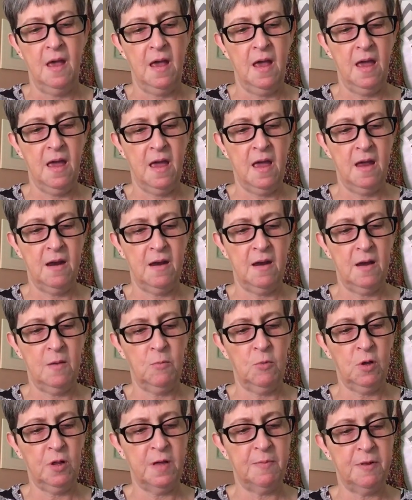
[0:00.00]
And I'm
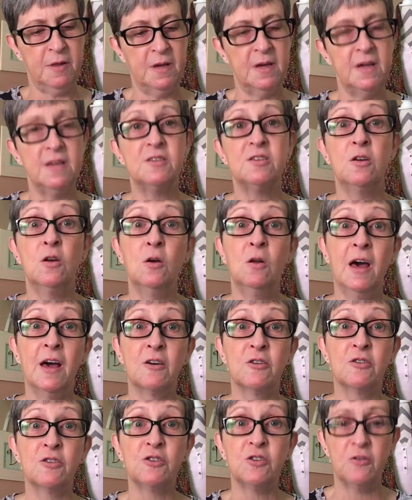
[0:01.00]
really pleased, no
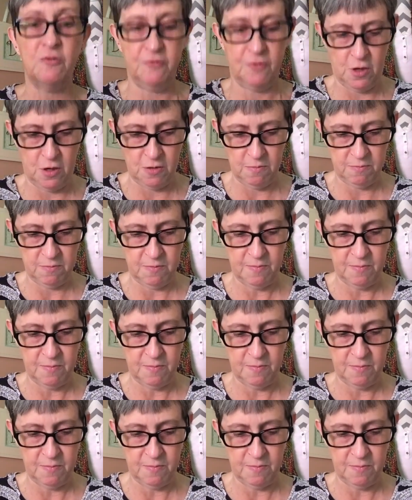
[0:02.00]
ladders so far.